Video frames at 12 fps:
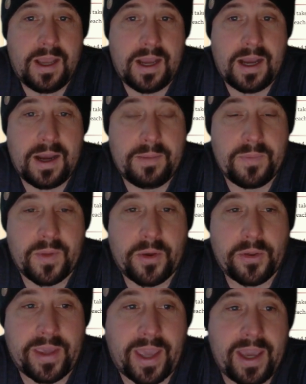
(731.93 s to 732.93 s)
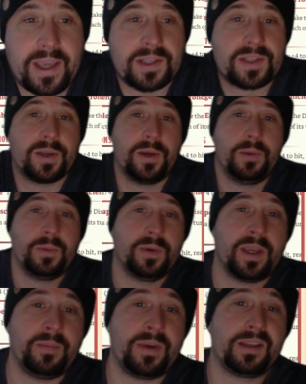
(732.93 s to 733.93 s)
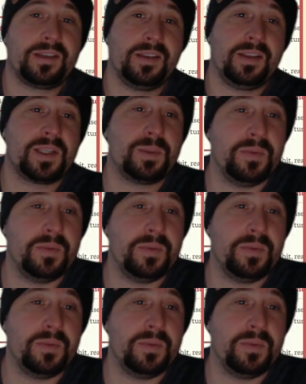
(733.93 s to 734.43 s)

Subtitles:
Okay, so we'll get back to this.